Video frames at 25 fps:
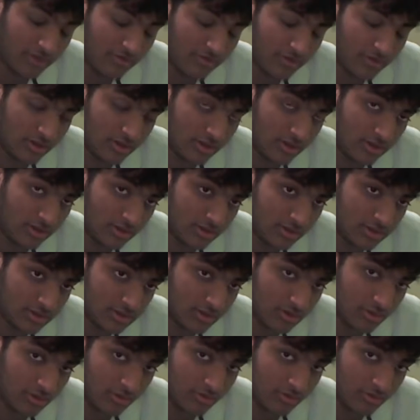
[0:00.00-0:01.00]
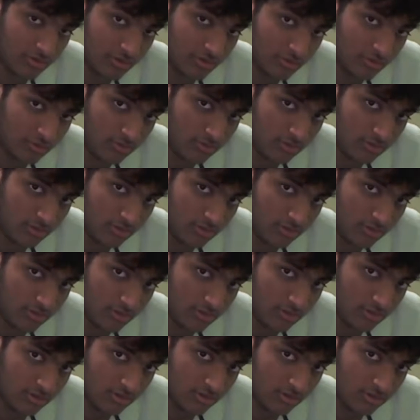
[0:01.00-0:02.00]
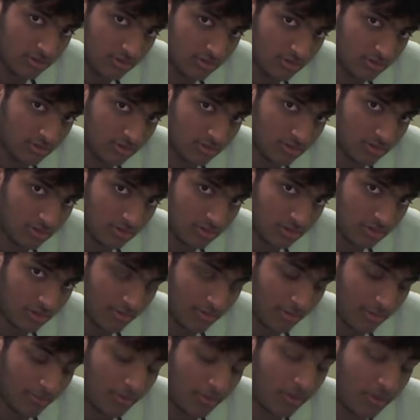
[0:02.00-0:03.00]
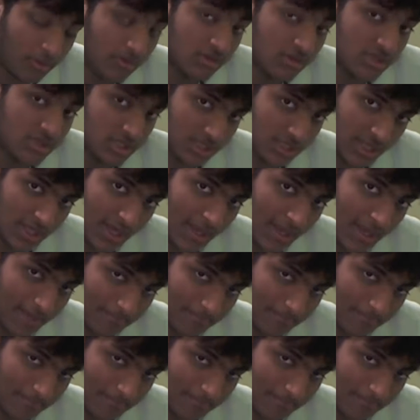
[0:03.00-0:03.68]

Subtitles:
you a hint. It's a whole new world. My partnership guy.